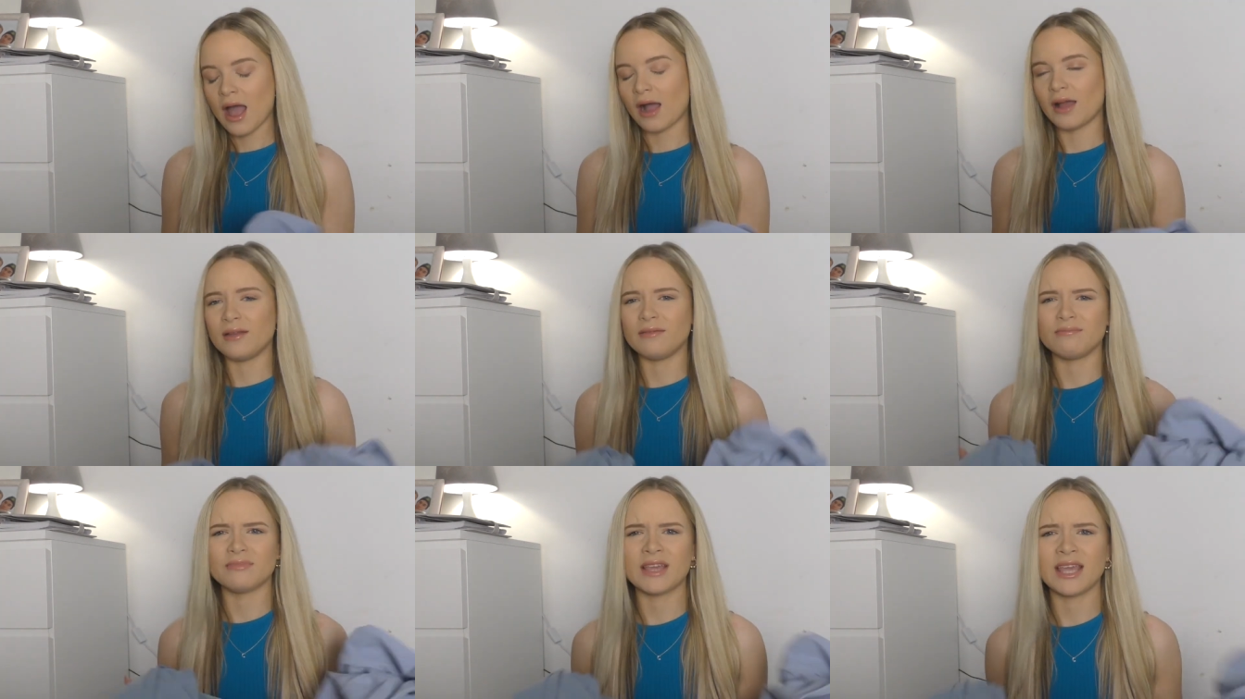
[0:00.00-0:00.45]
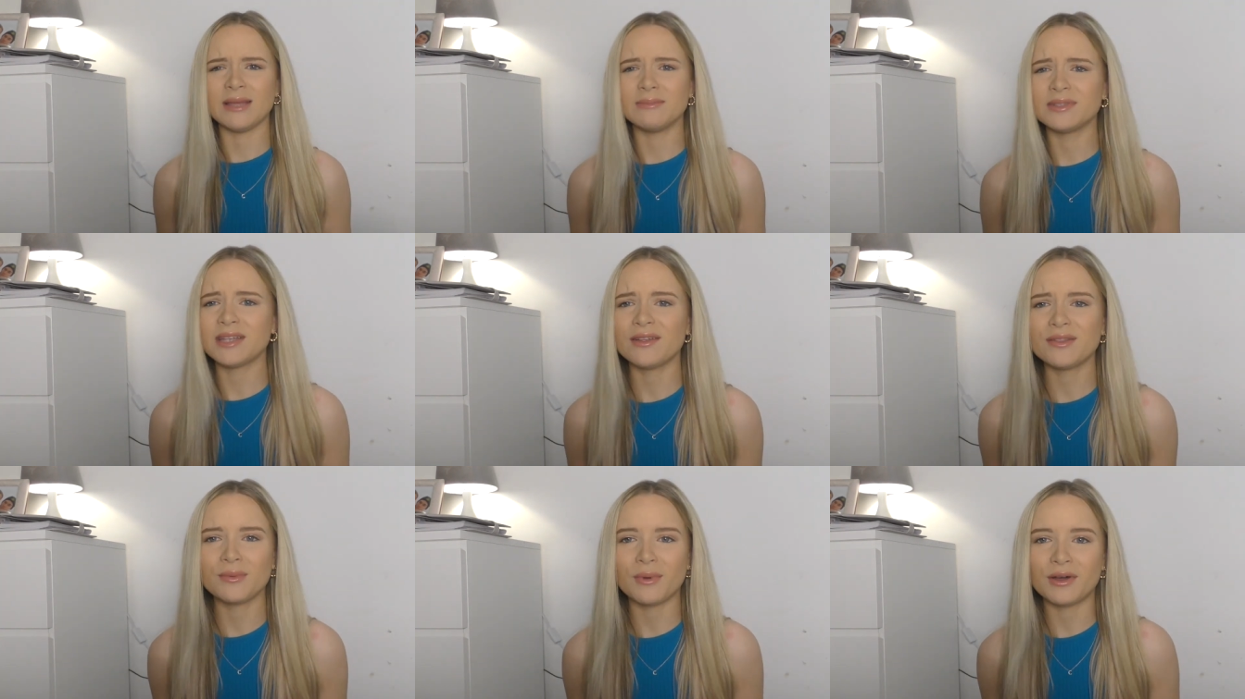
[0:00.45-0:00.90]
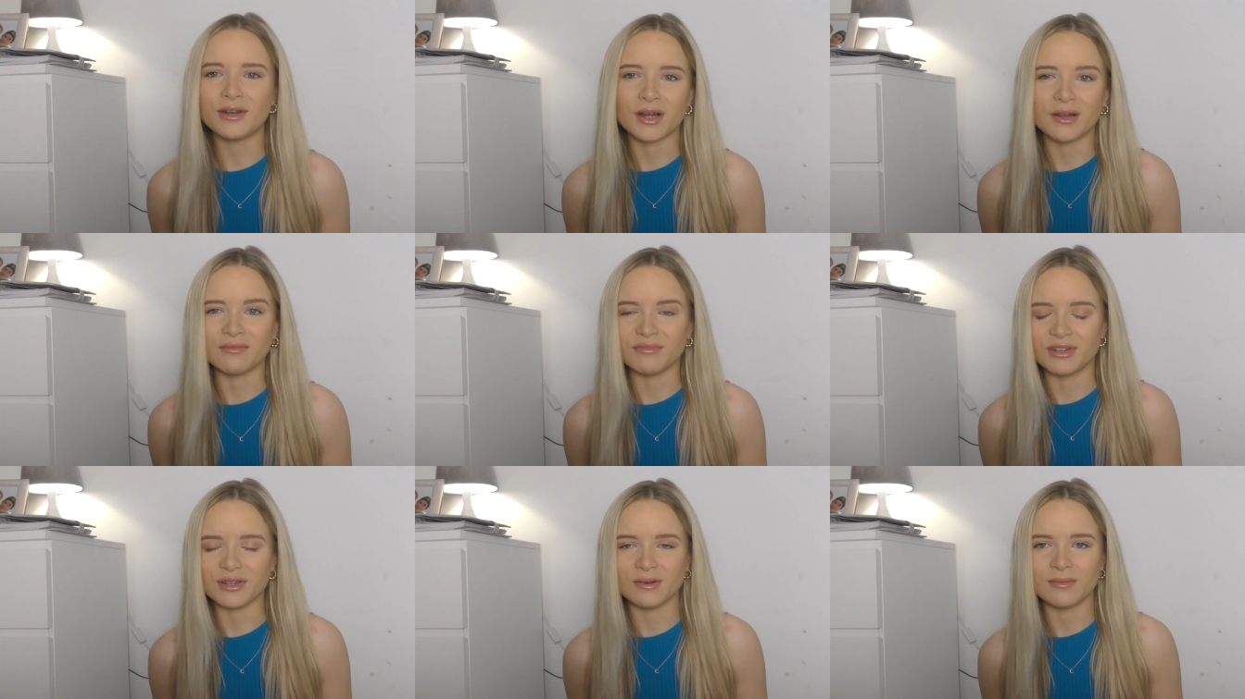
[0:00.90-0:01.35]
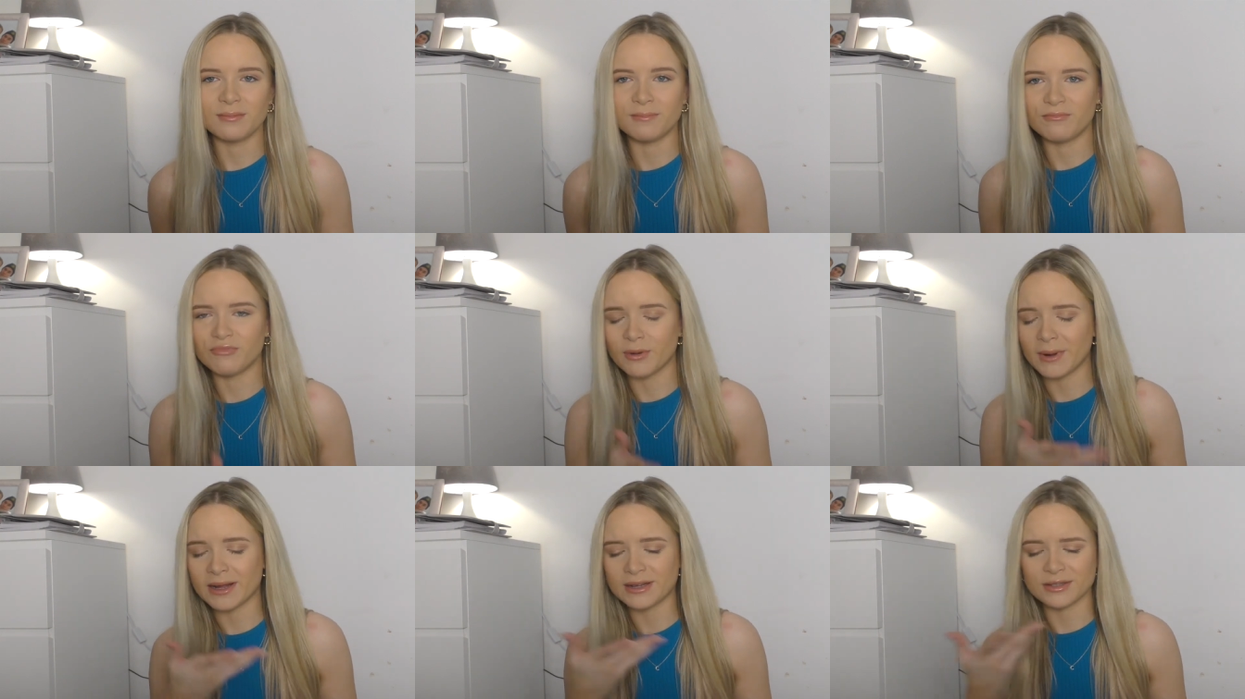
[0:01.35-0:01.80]
I keep saying the word unreal.
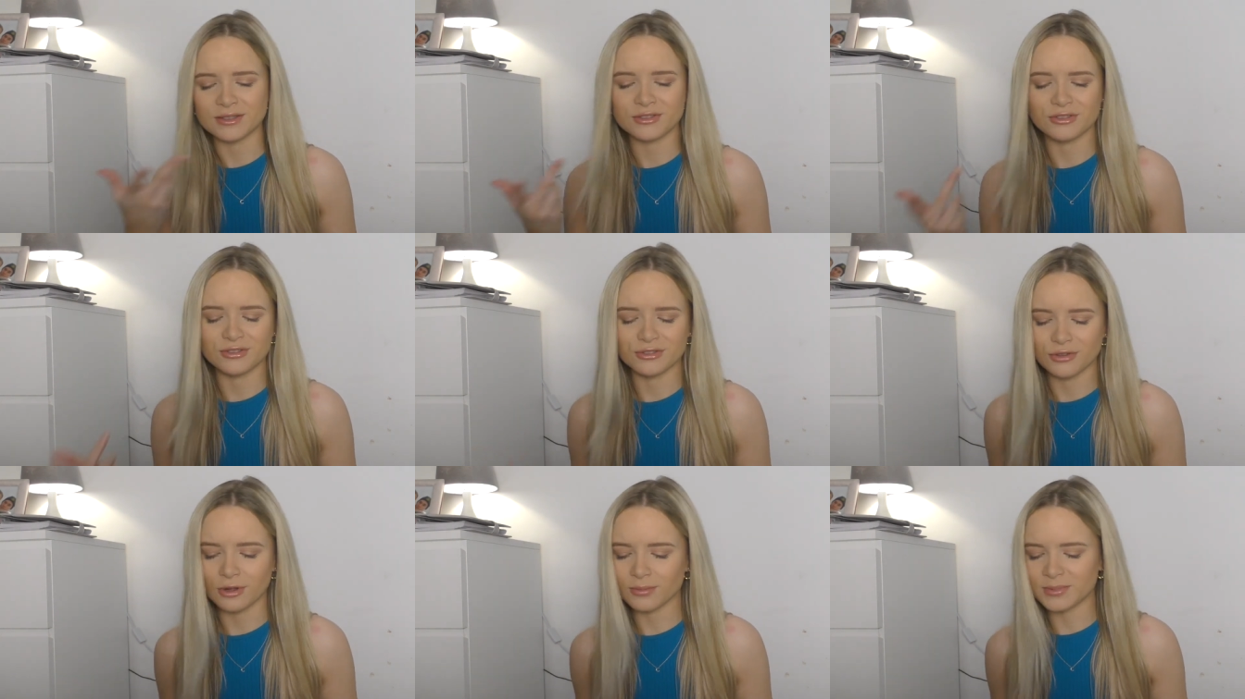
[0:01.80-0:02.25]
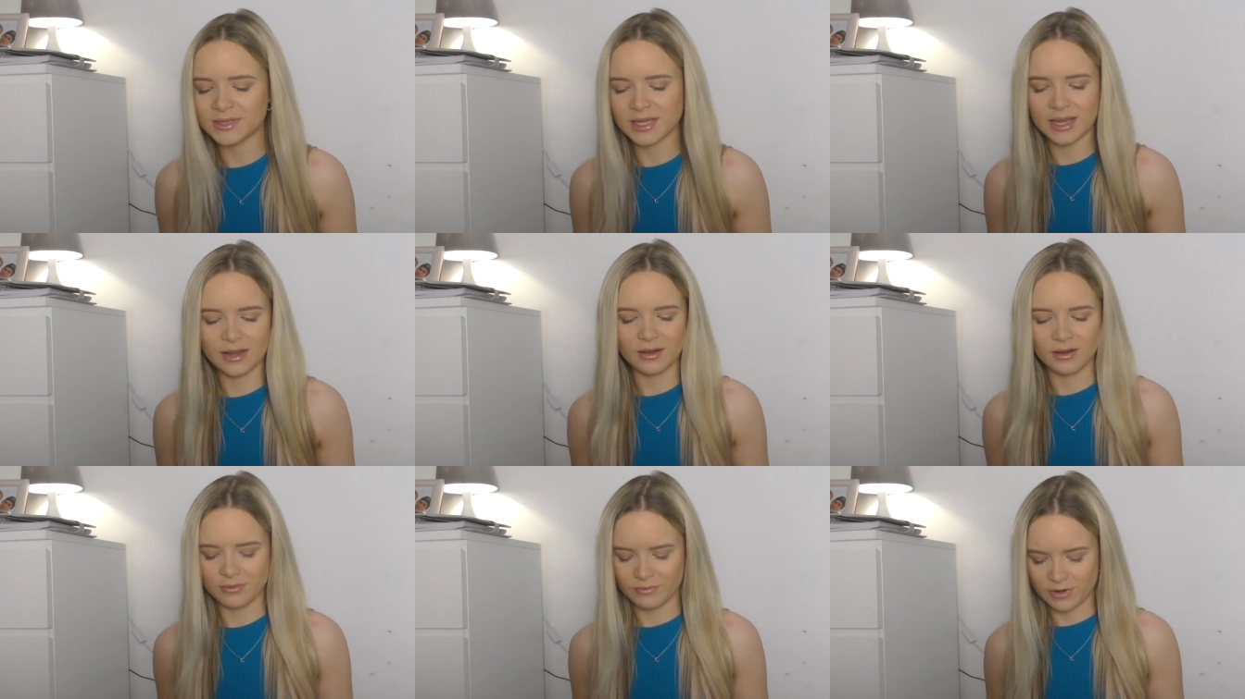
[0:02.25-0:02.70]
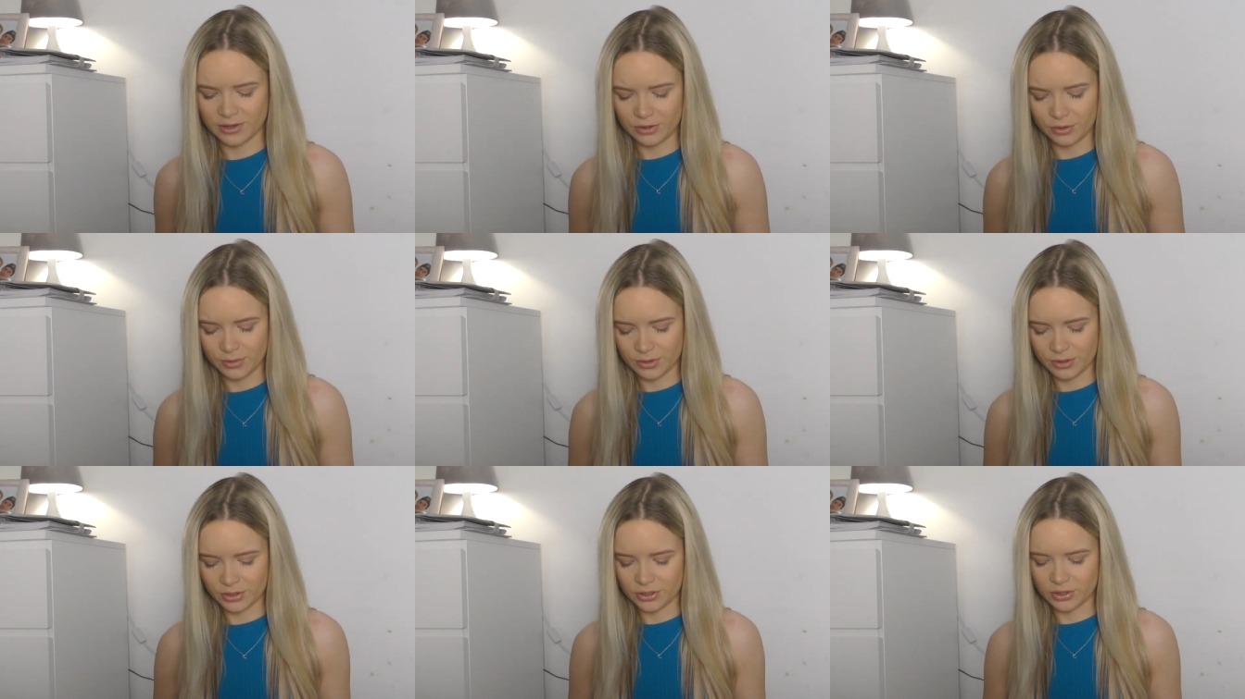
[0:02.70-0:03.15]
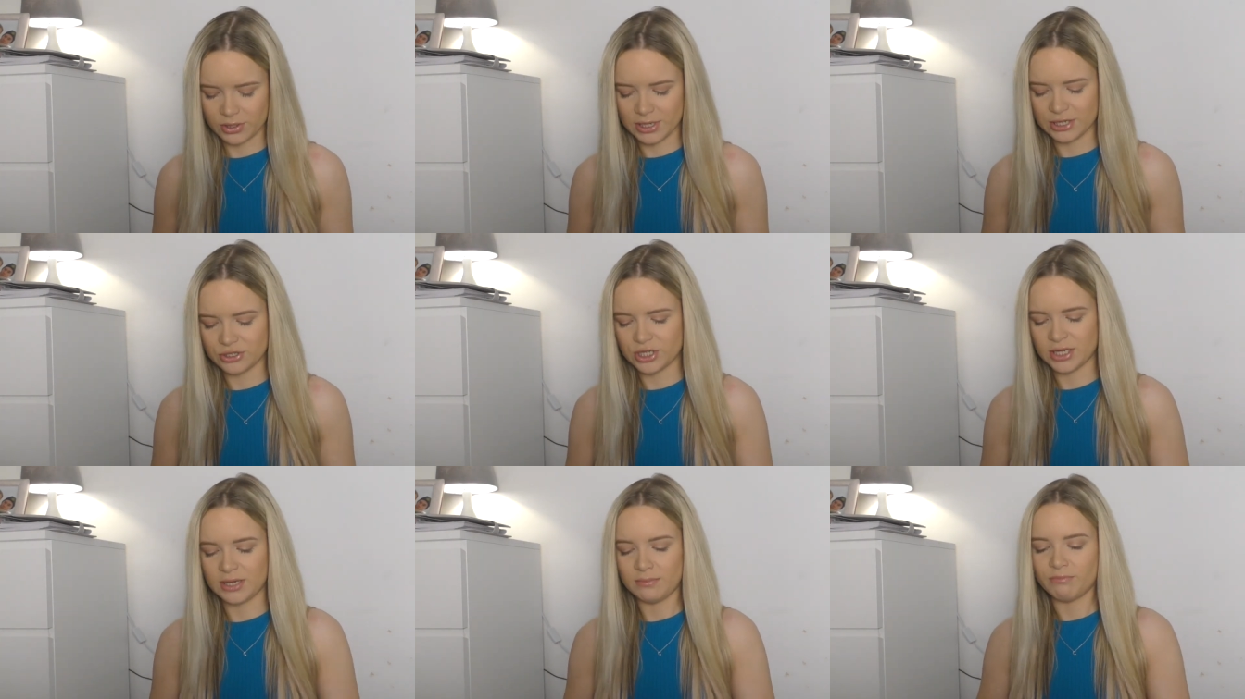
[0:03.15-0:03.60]
Rebecca, stop saying unreal because you're
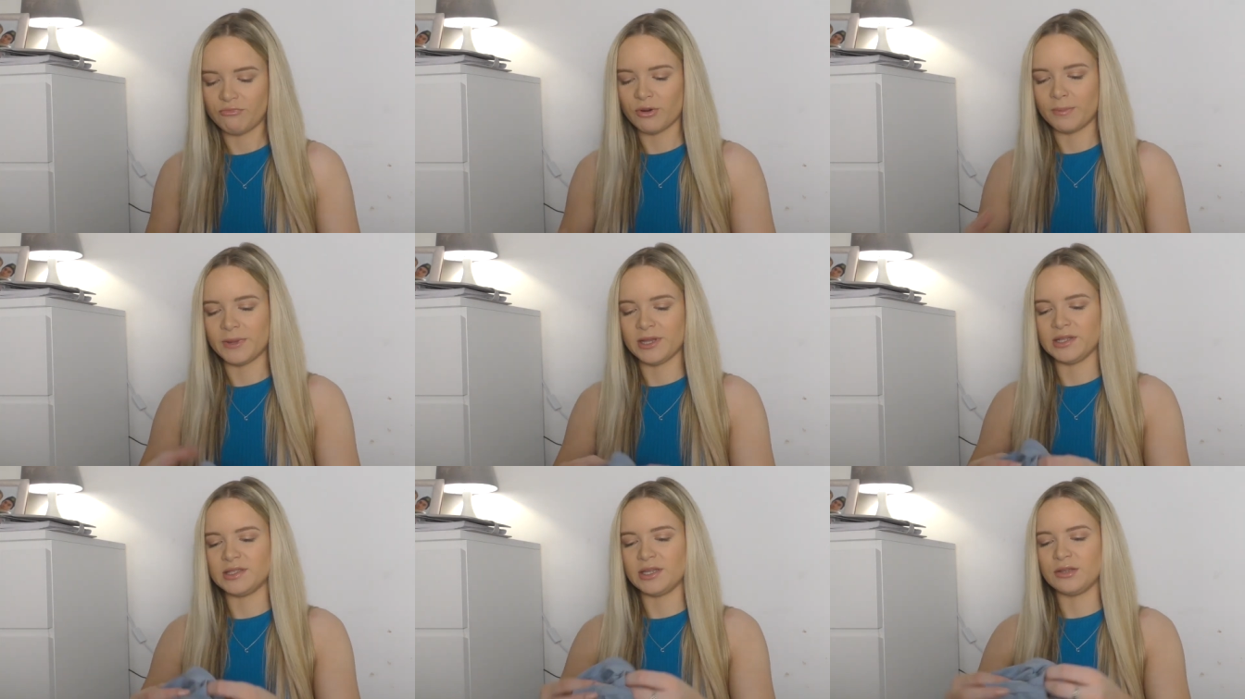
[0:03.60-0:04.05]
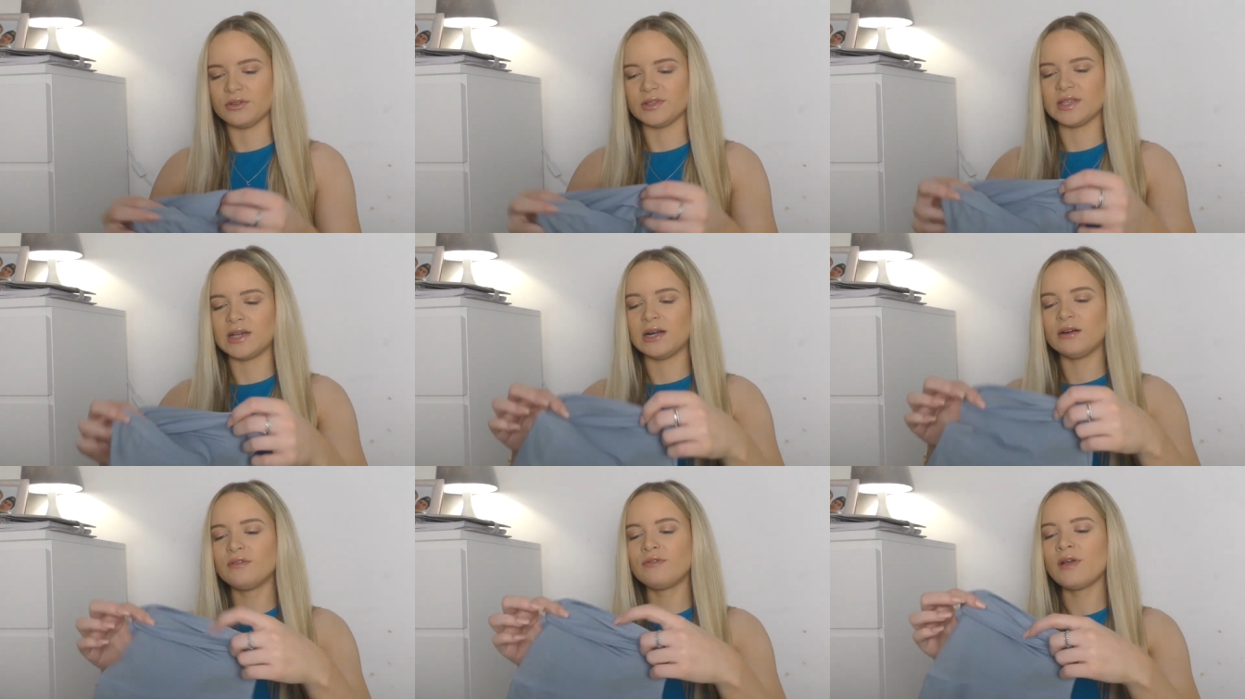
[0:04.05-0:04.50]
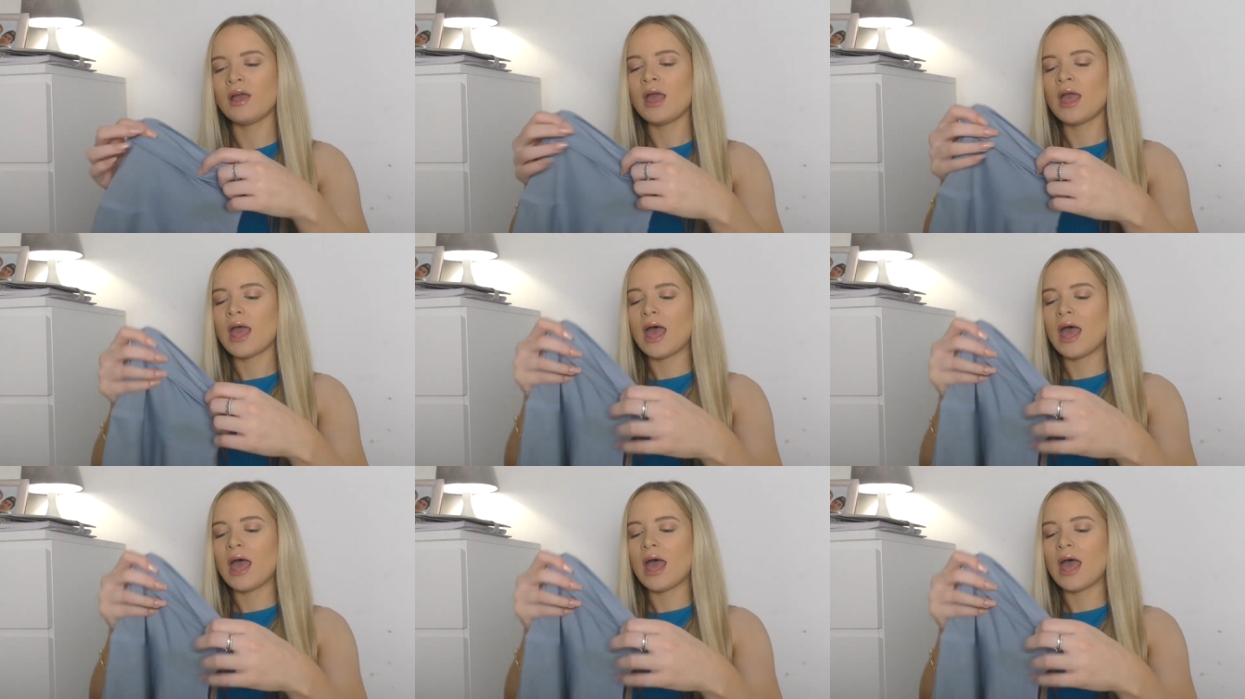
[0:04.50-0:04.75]
literally repeating yourself.